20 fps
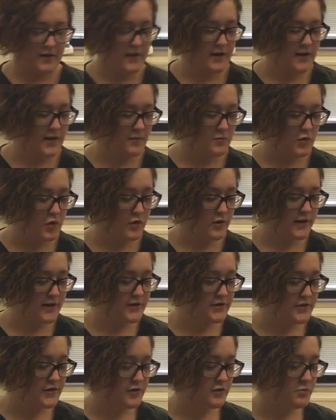I'm
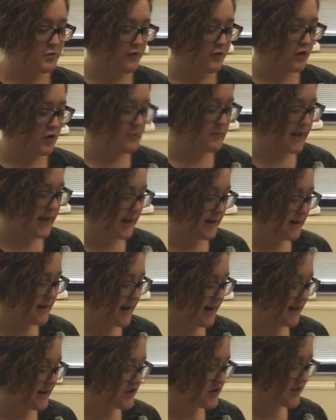going to perform hand
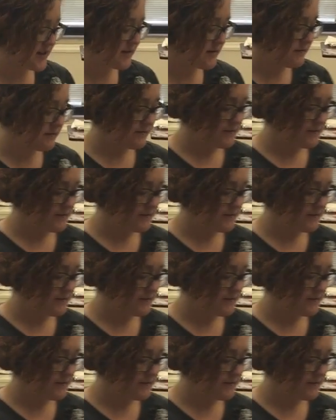hygiene,